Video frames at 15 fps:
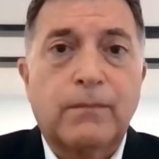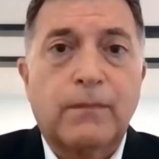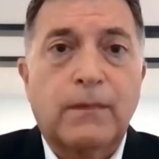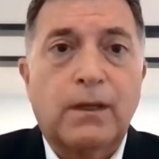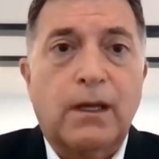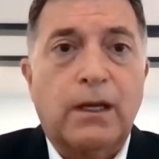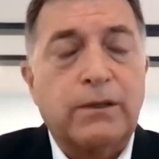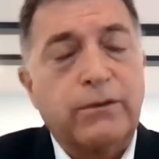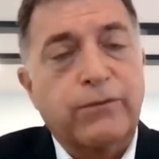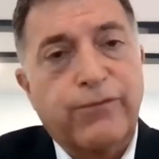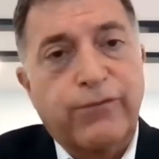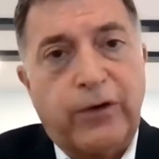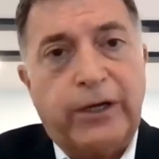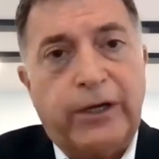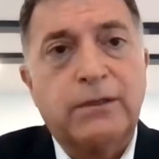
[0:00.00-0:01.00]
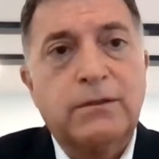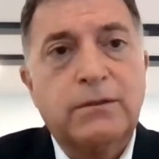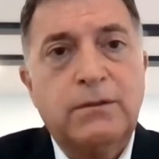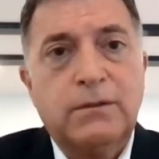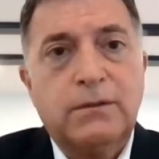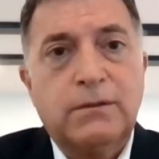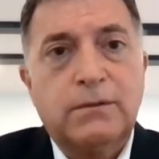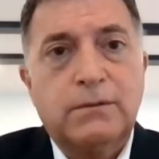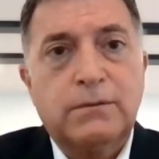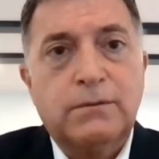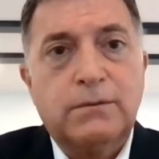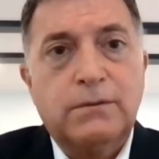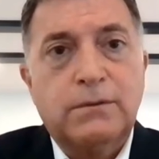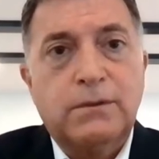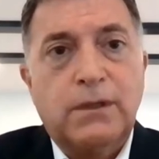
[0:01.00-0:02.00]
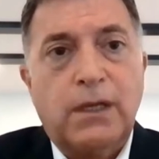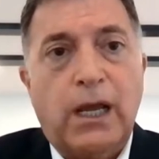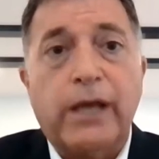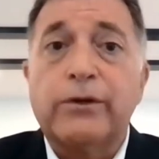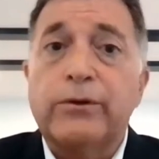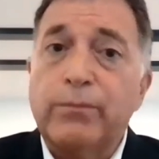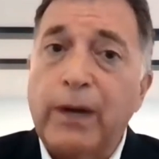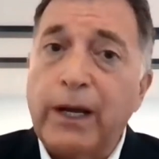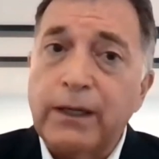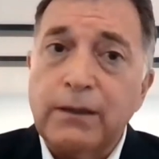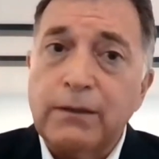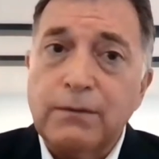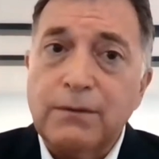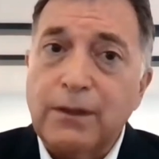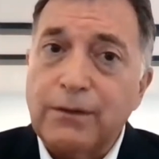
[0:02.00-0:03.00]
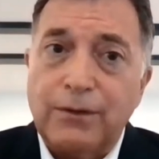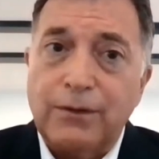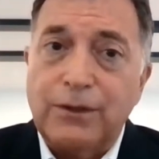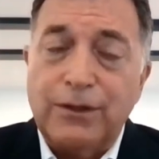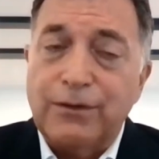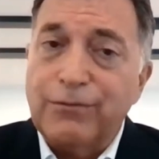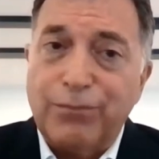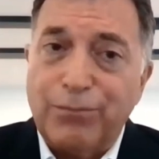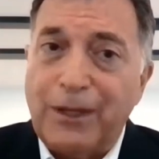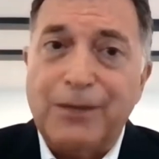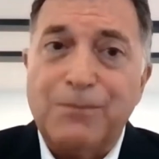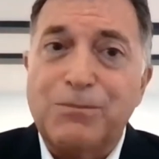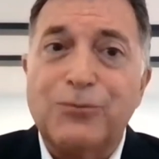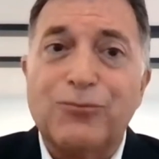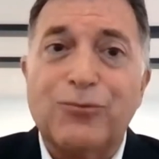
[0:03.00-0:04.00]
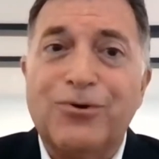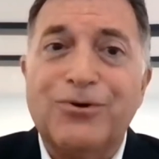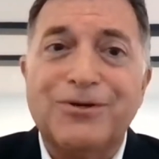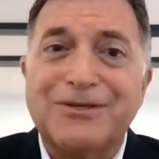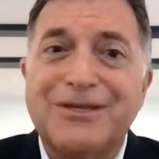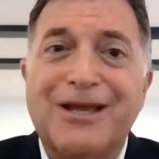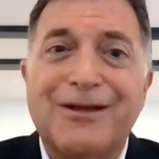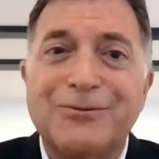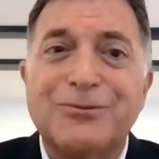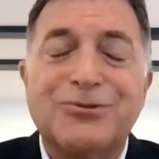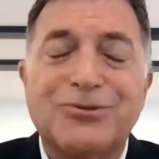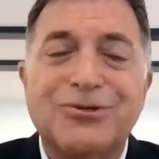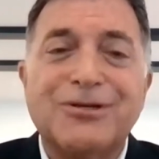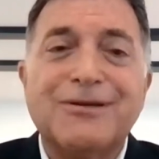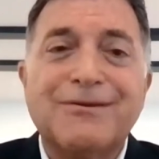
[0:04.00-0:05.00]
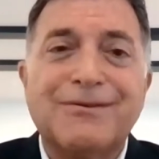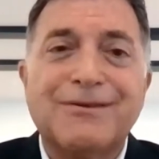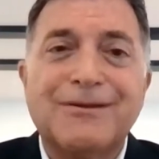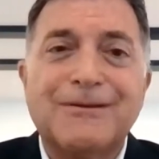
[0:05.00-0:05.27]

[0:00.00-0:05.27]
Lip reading: and you're frightened, and the tears might be rolling down your cheeks,